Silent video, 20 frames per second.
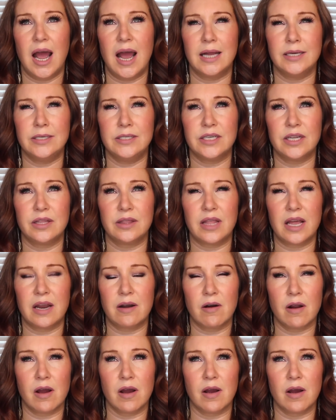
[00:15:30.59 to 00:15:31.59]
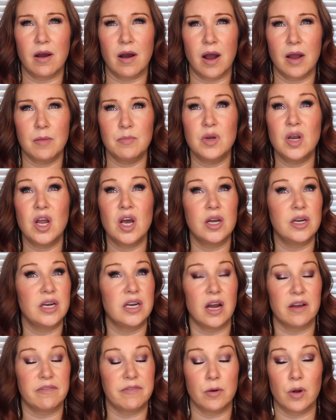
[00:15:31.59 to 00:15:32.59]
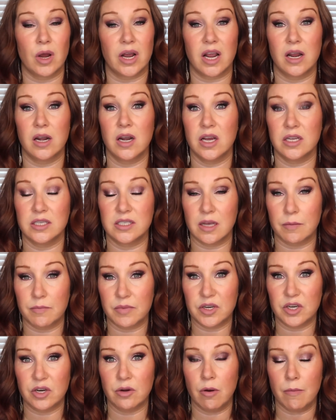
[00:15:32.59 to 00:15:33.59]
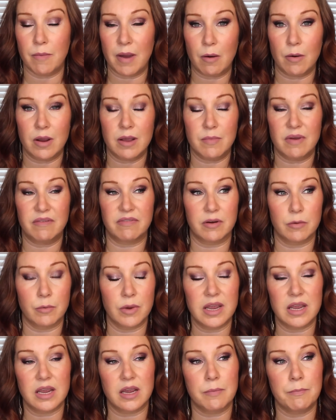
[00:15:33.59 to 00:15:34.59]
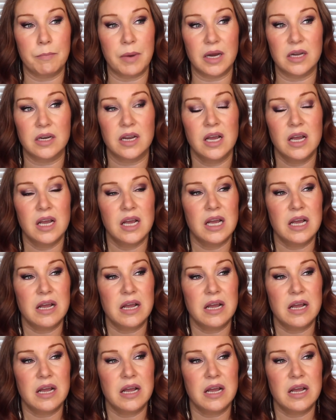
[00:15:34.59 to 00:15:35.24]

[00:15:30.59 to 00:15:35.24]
And I'm learning, I feel like I learn something new about him every week, but